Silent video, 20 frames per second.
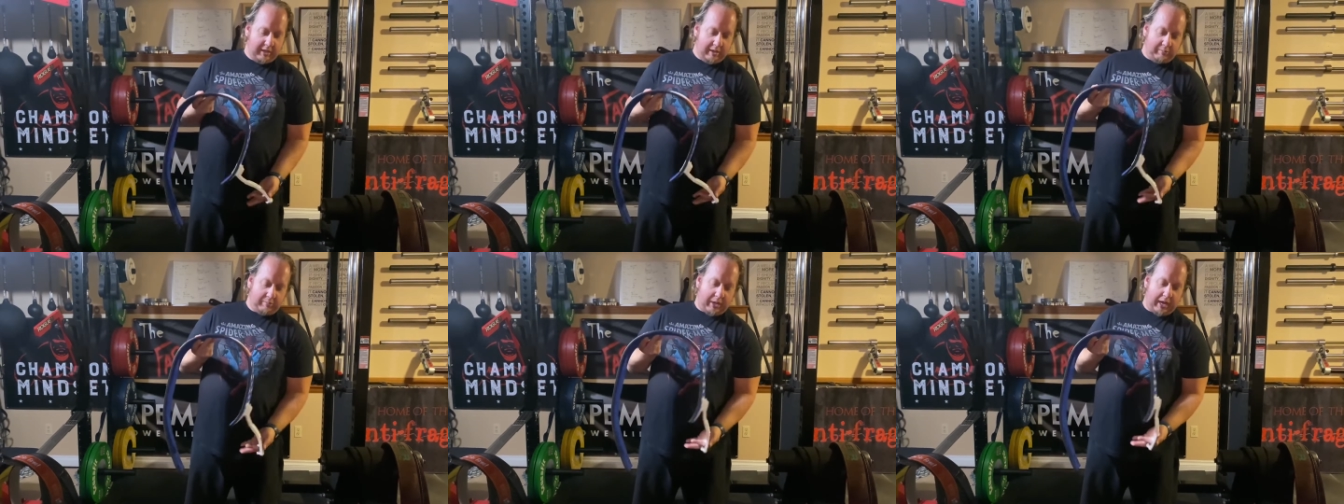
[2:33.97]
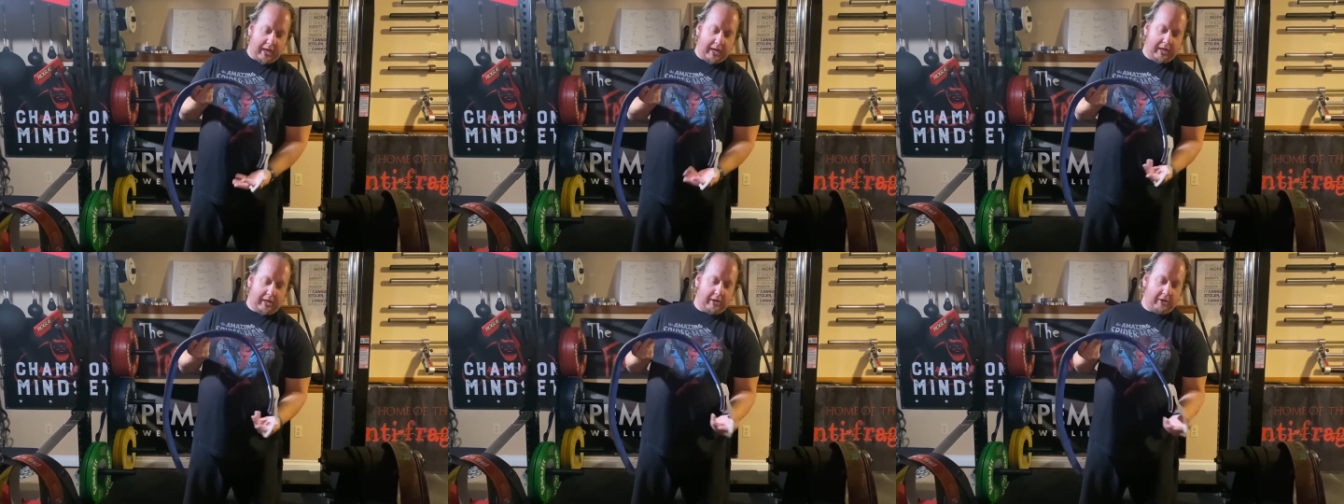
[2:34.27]

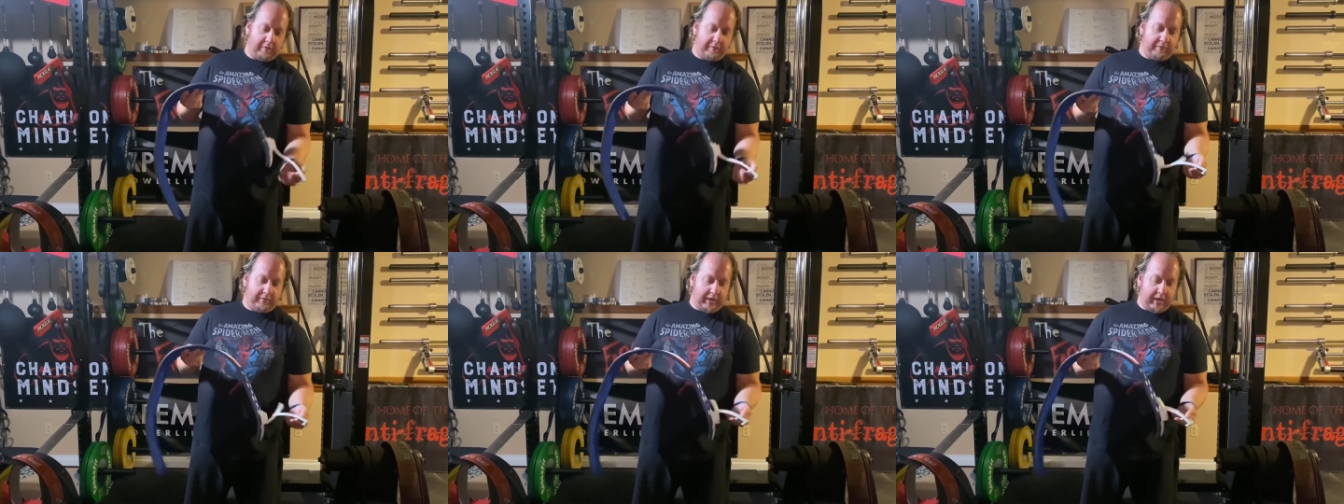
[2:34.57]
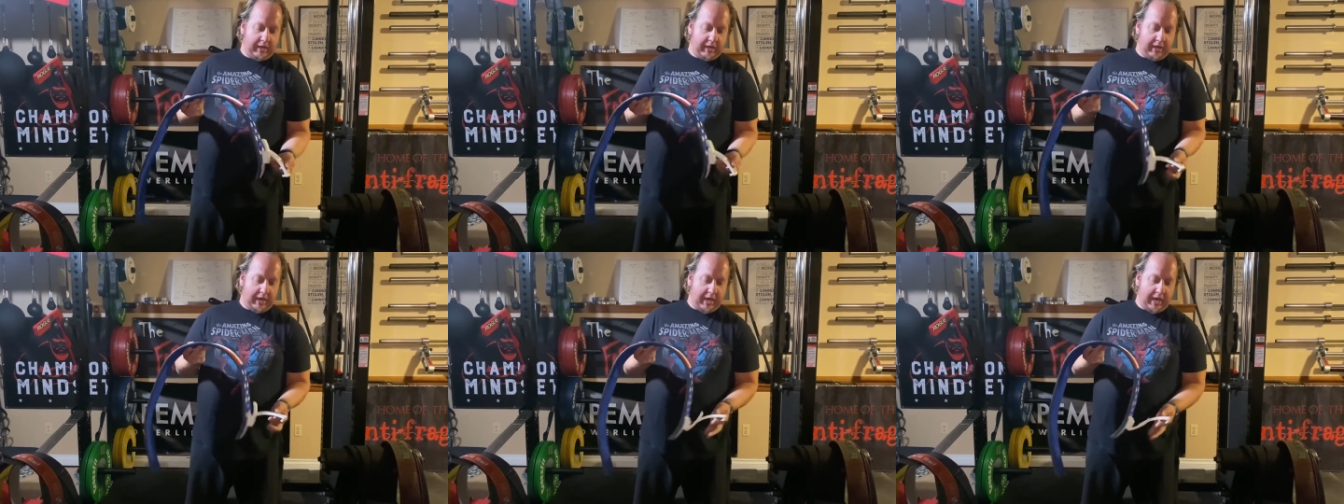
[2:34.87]
Pioneer
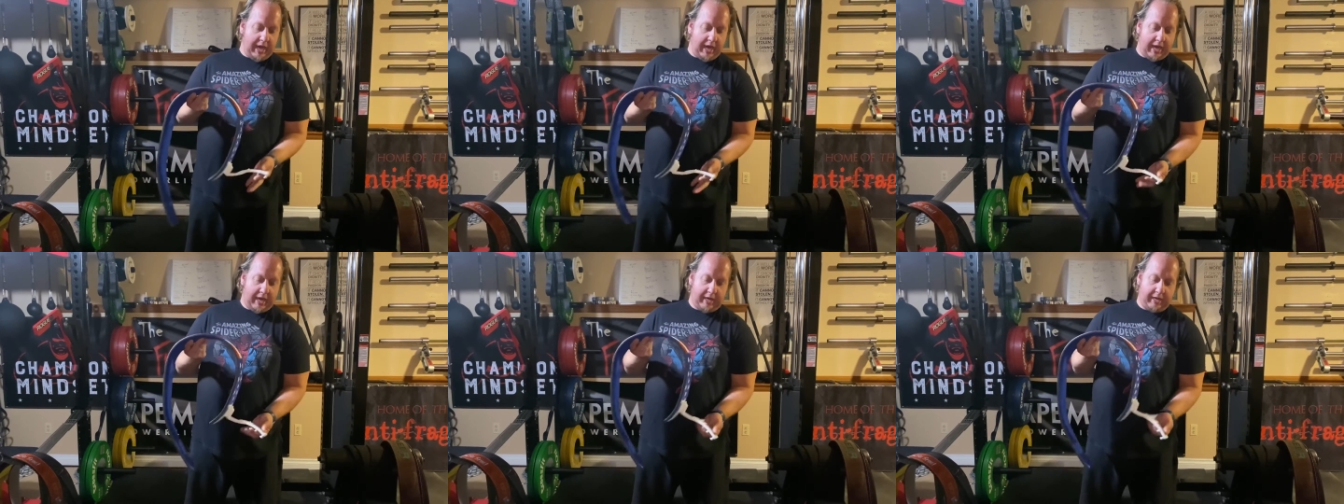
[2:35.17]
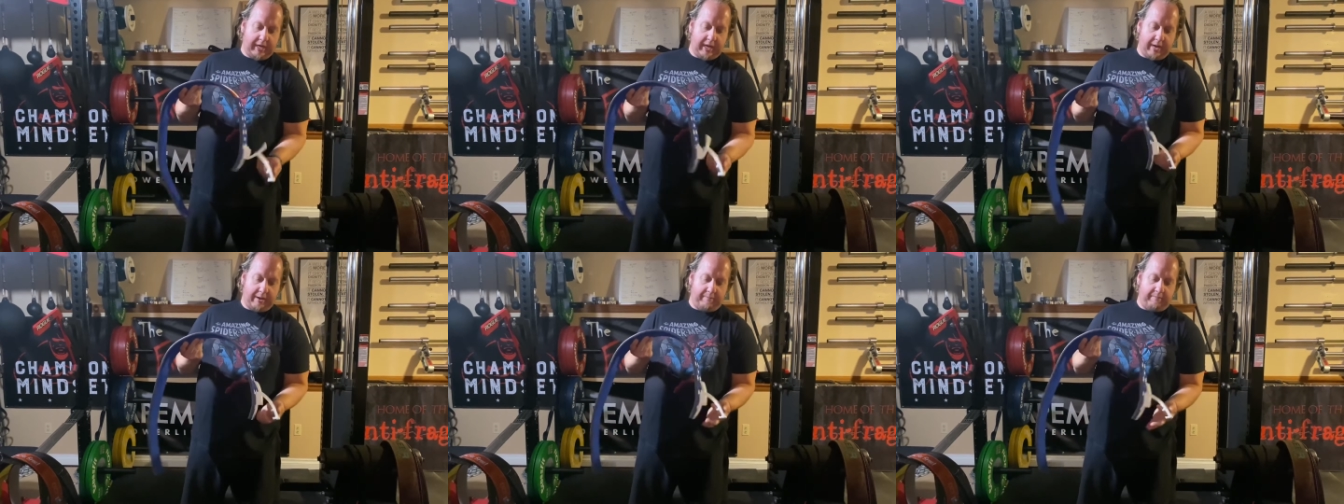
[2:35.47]
Fit had,
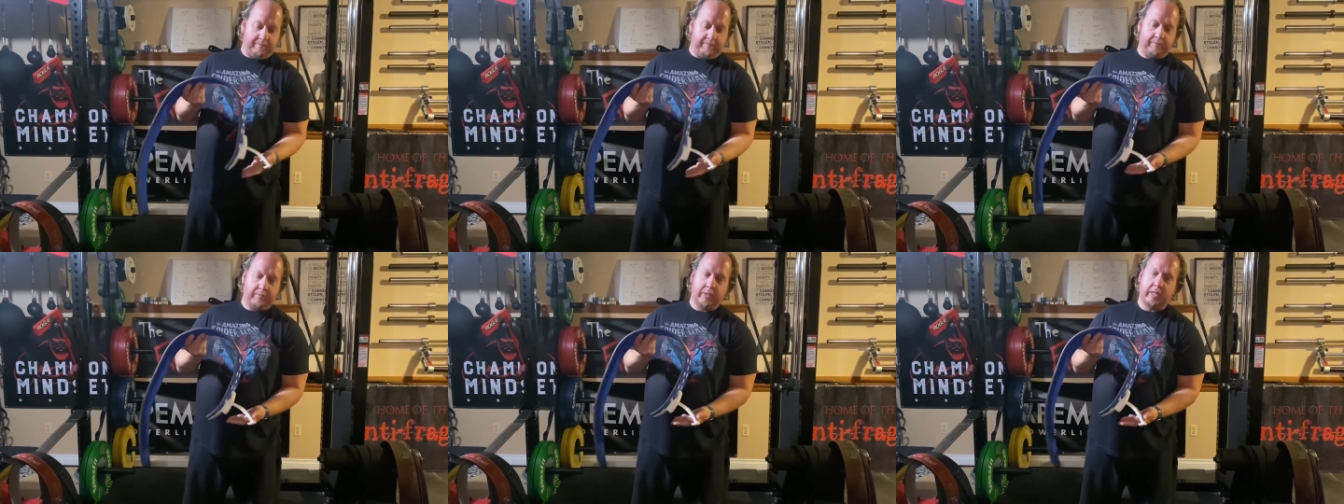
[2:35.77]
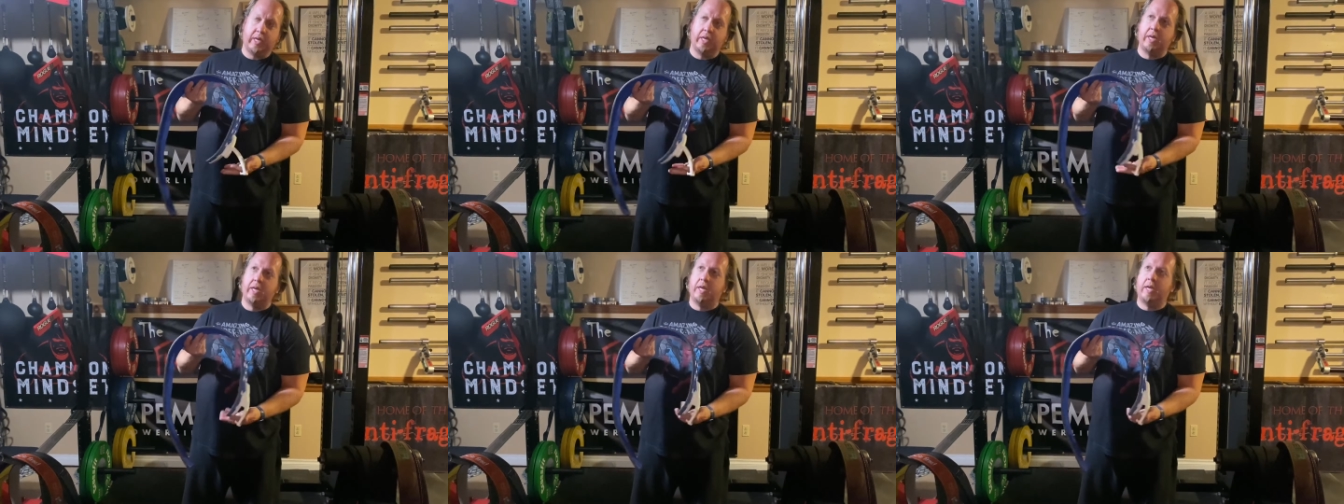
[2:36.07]

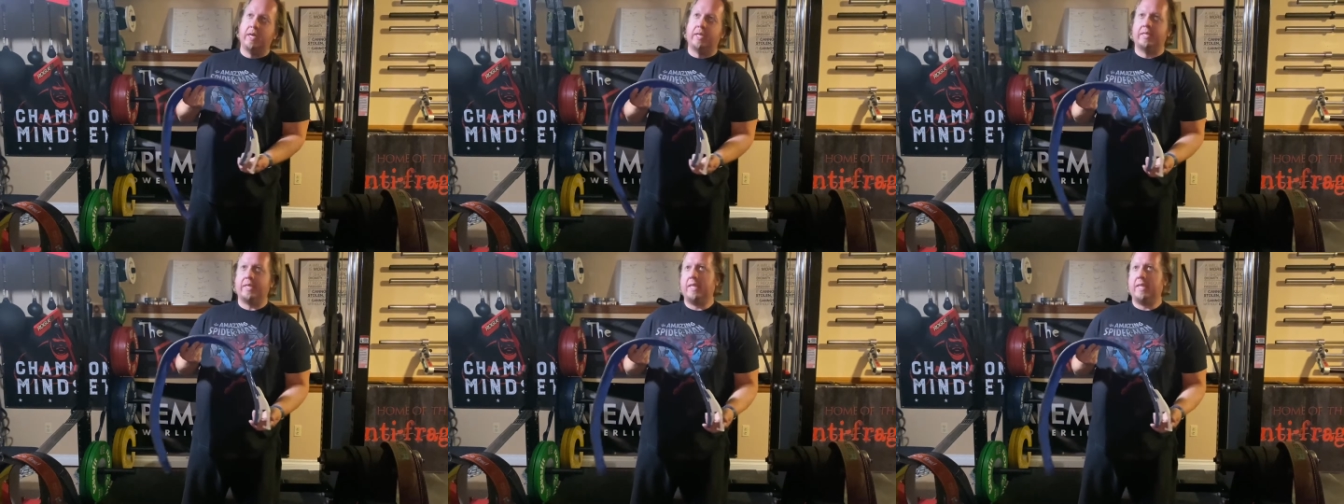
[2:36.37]
it's